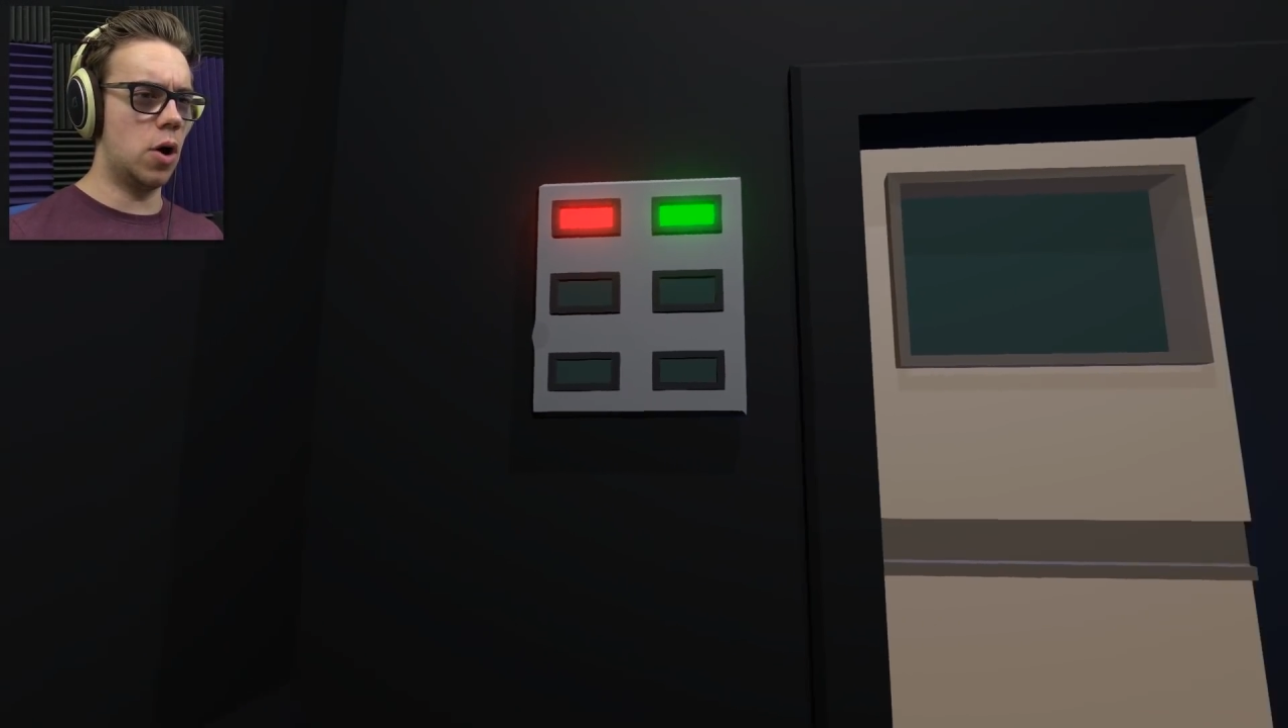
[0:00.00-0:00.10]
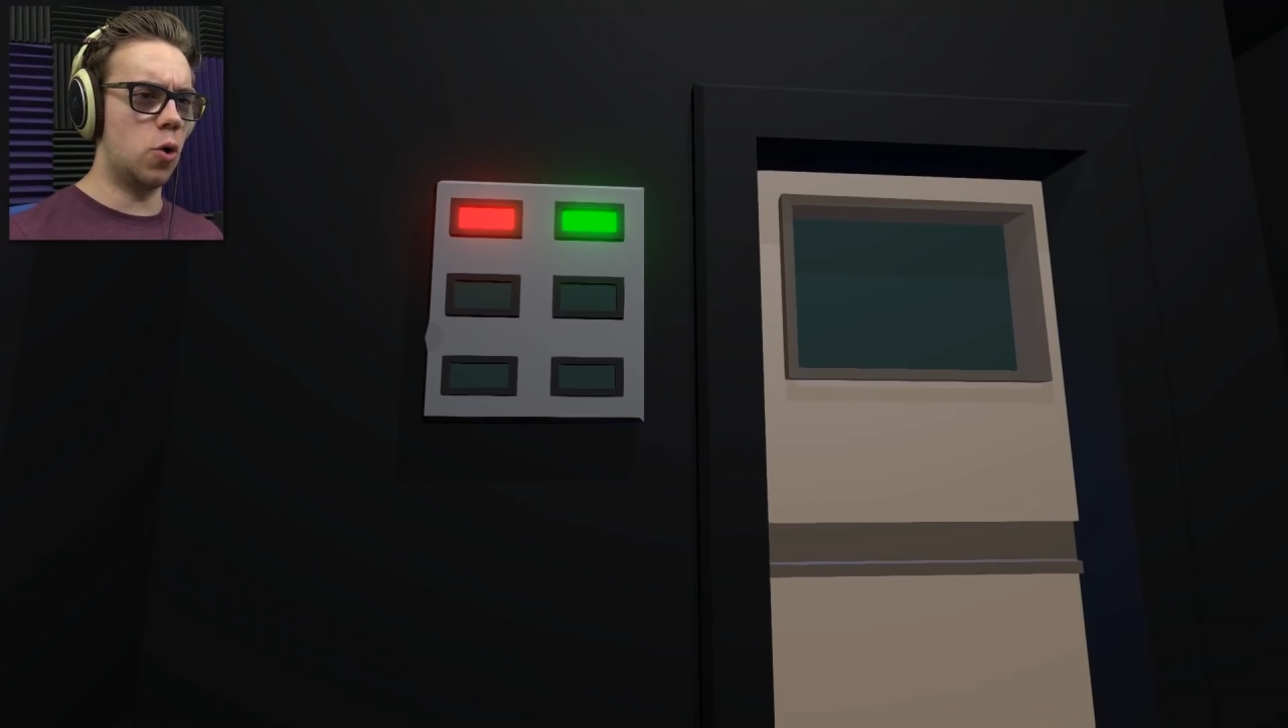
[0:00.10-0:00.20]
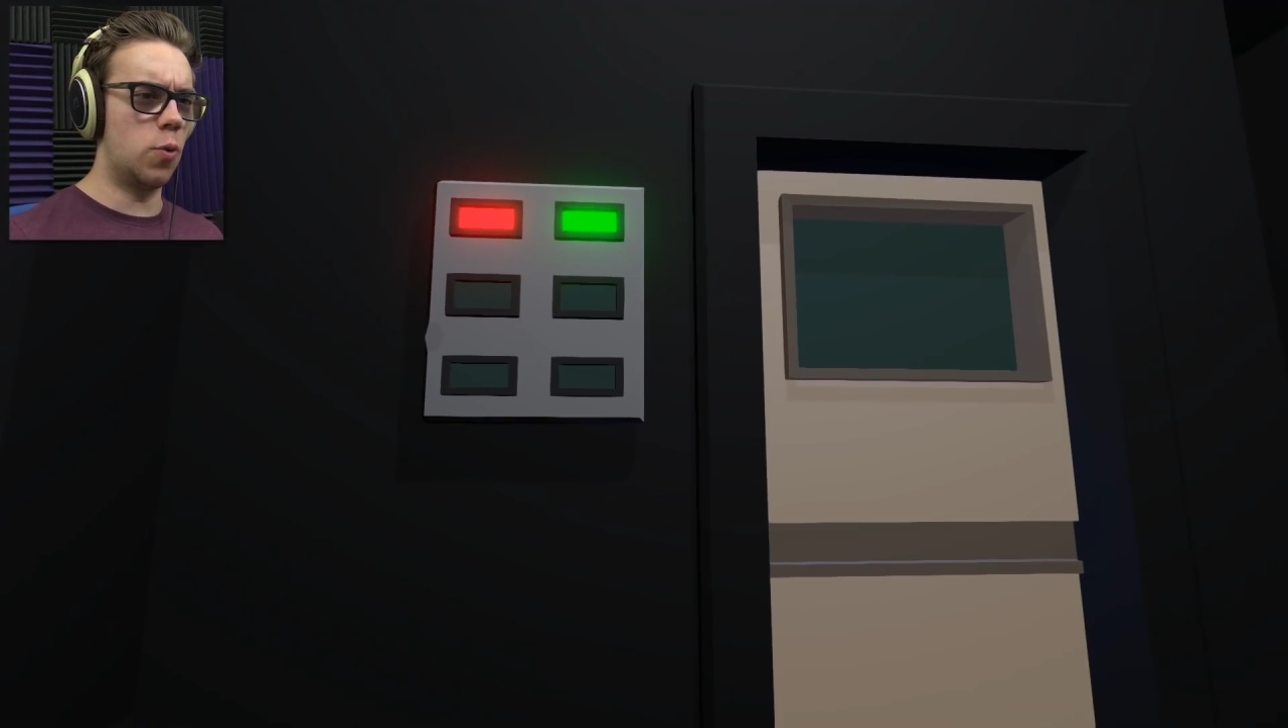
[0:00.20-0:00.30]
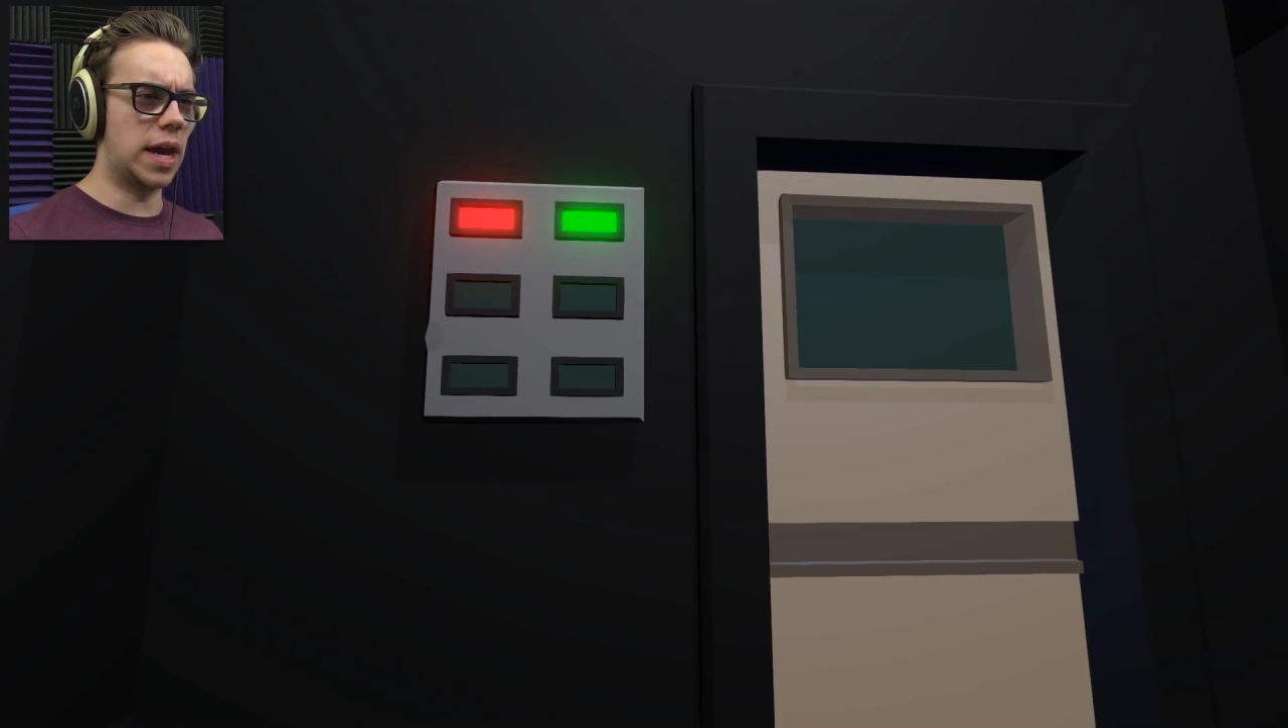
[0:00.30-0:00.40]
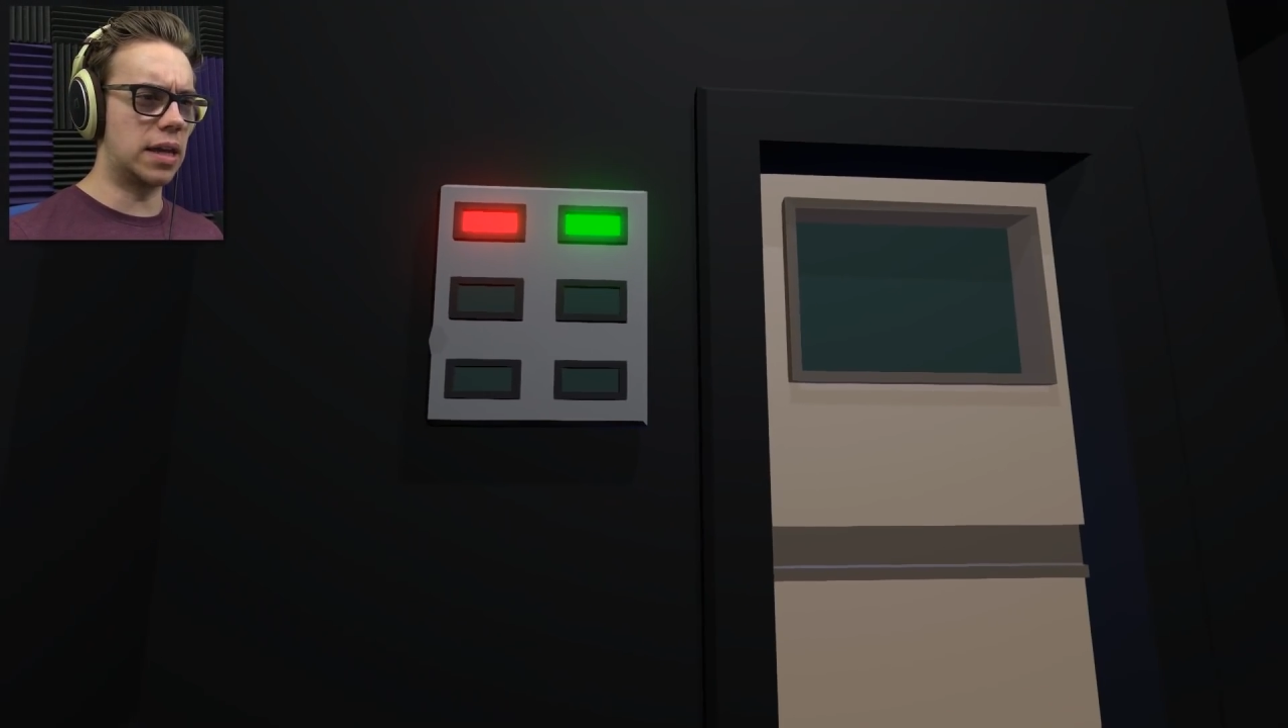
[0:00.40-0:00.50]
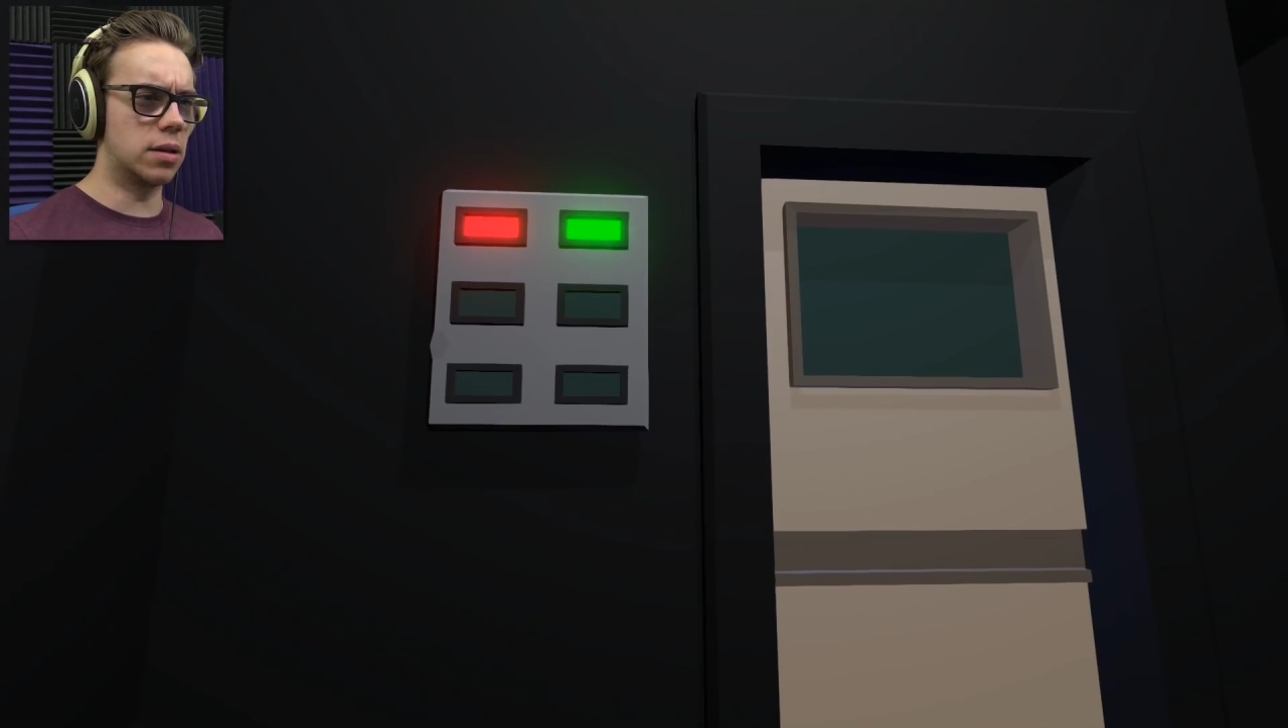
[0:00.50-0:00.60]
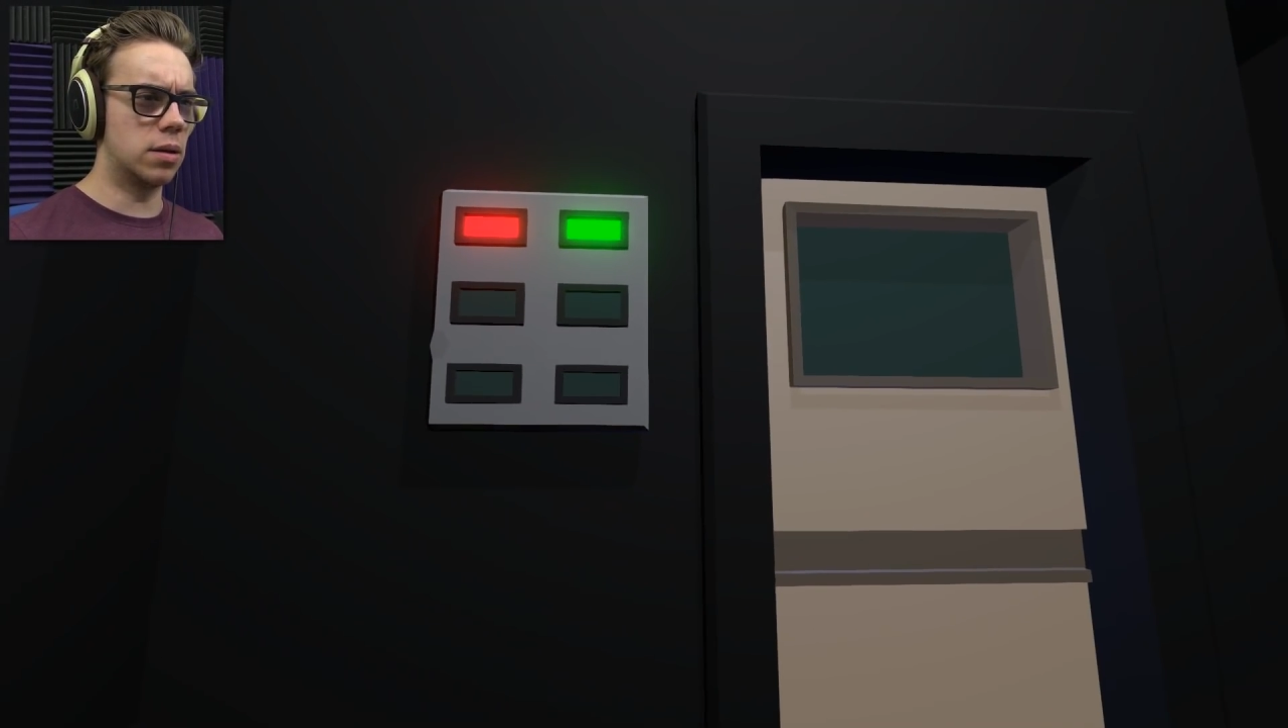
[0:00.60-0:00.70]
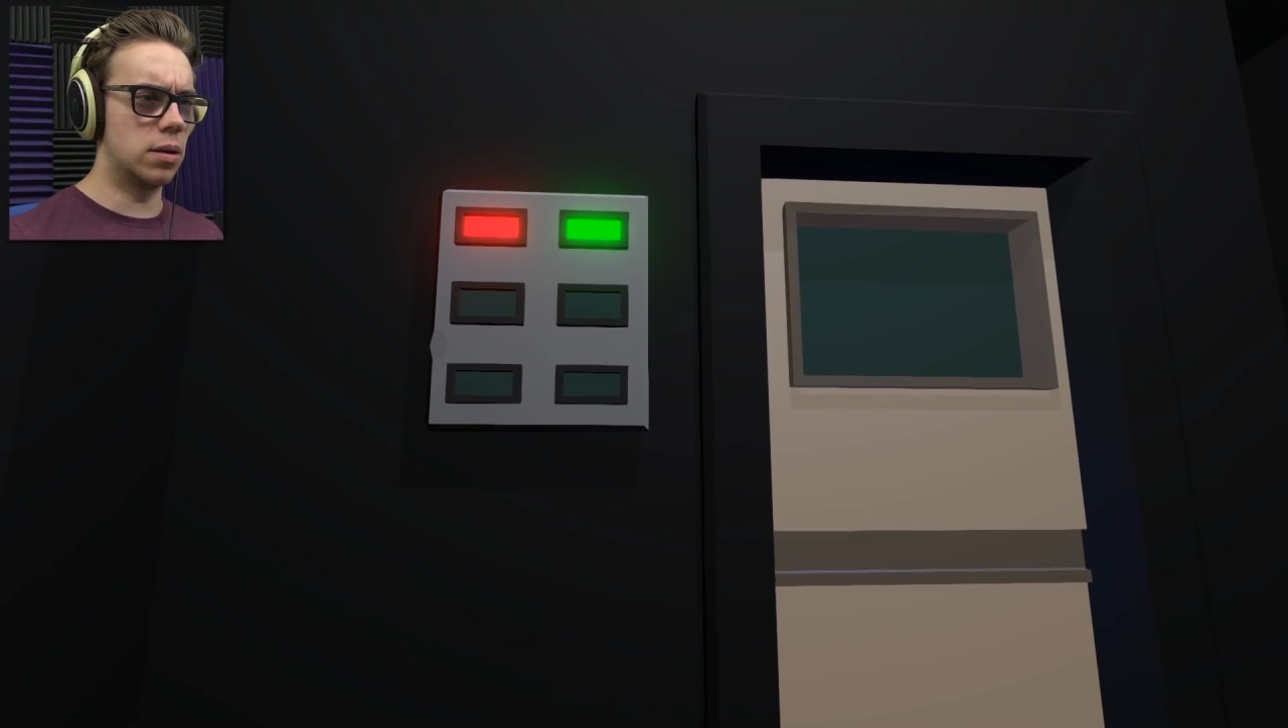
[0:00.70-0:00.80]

Oh, wait.